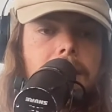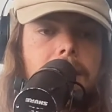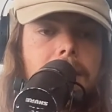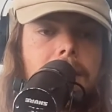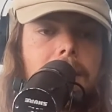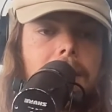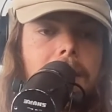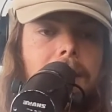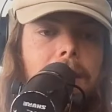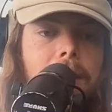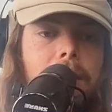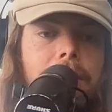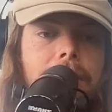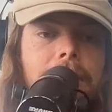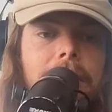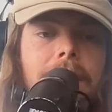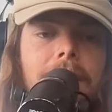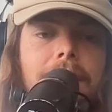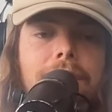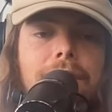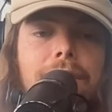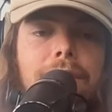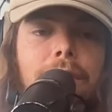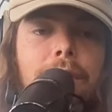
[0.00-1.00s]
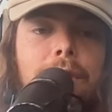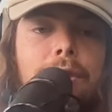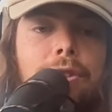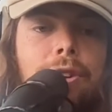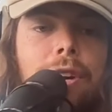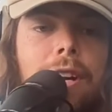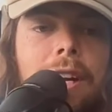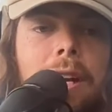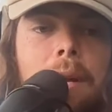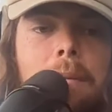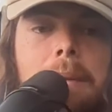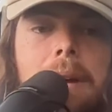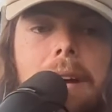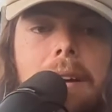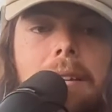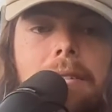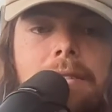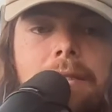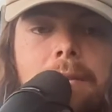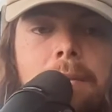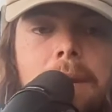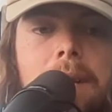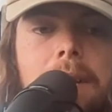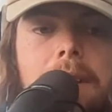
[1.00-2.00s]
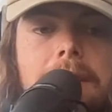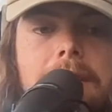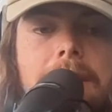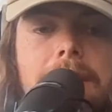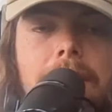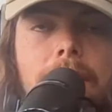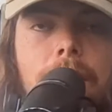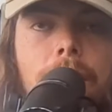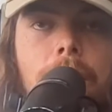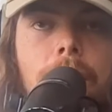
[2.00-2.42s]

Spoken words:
is like the thing that's frustrating about it for me is I